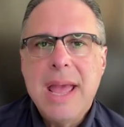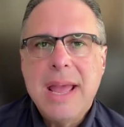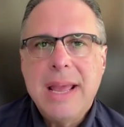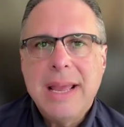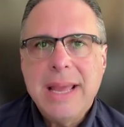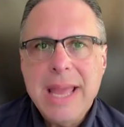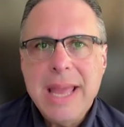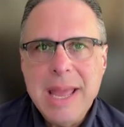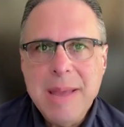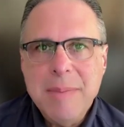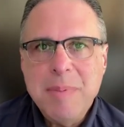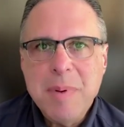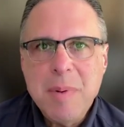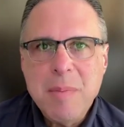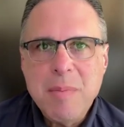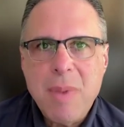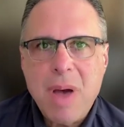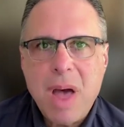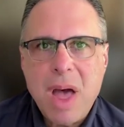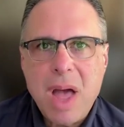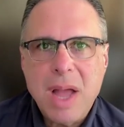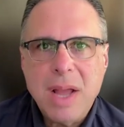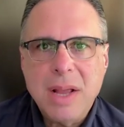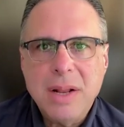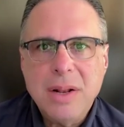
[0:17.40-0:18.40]
Keep in
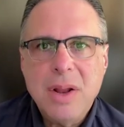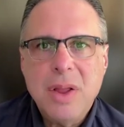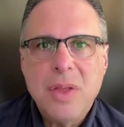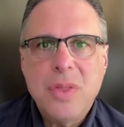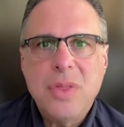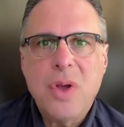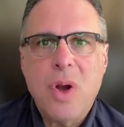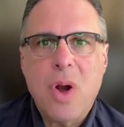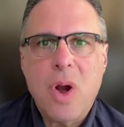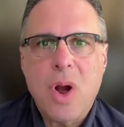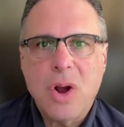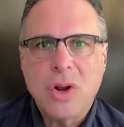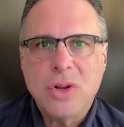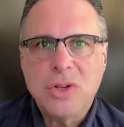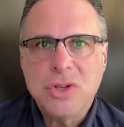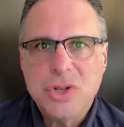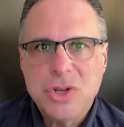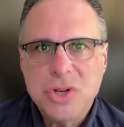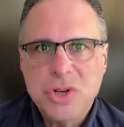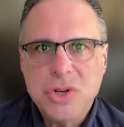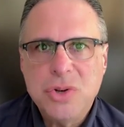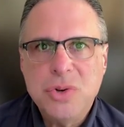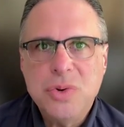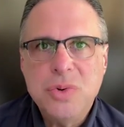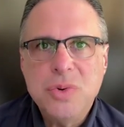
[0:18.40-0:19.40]
mind, there are
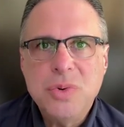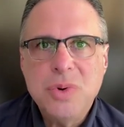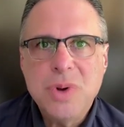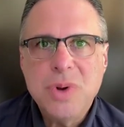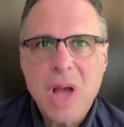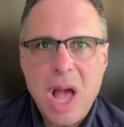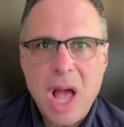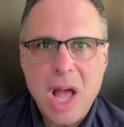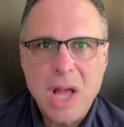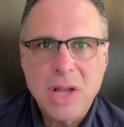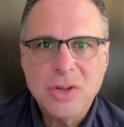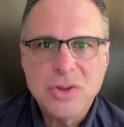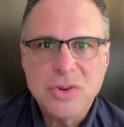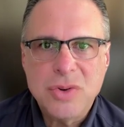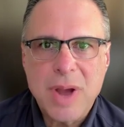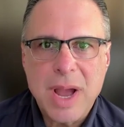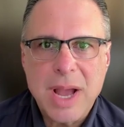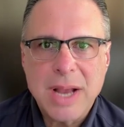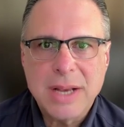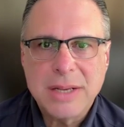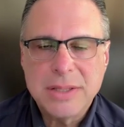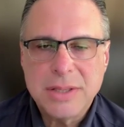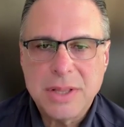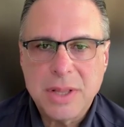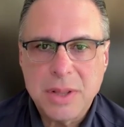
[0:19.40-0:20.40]
two
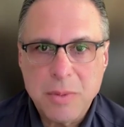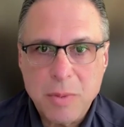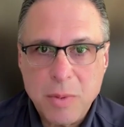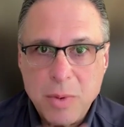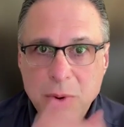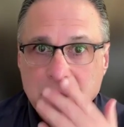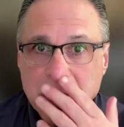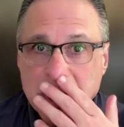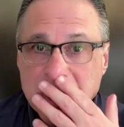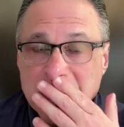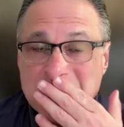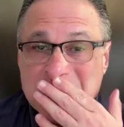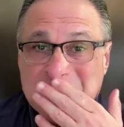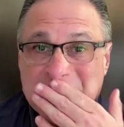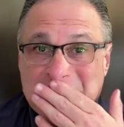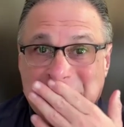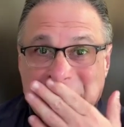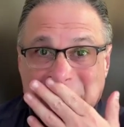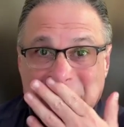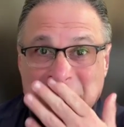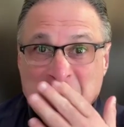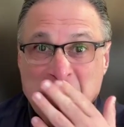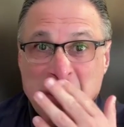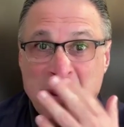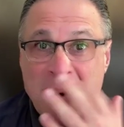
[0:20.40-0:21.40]
contracts that we're
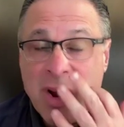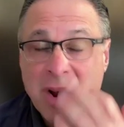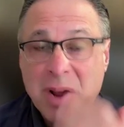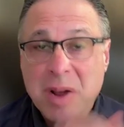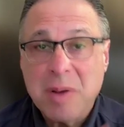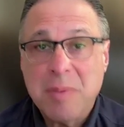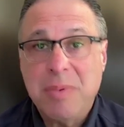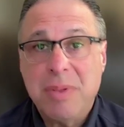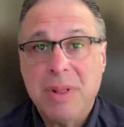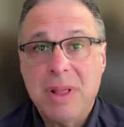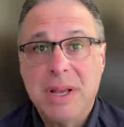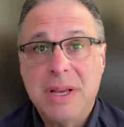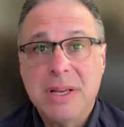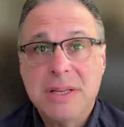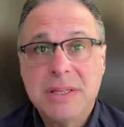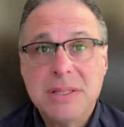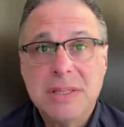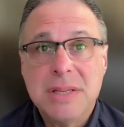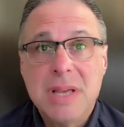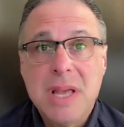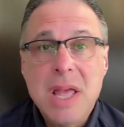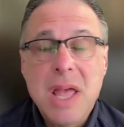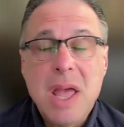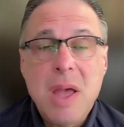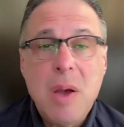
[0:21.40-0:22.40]
using in the
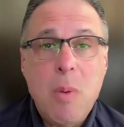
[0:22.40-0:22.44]
marketplace.